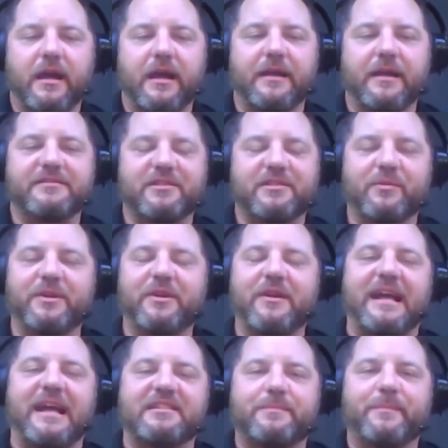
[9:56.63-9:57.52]
so when you
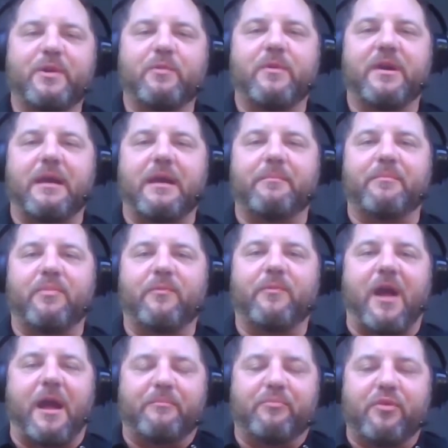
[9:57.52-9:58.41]
ask me what
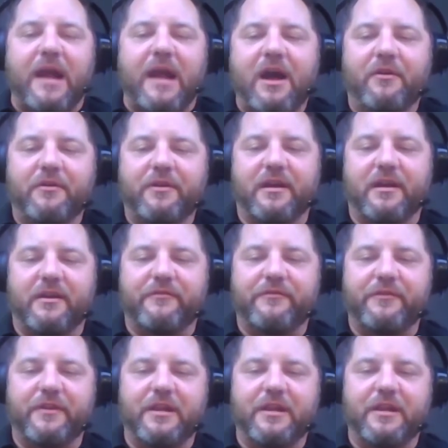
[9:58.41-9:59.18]
I'm proud of,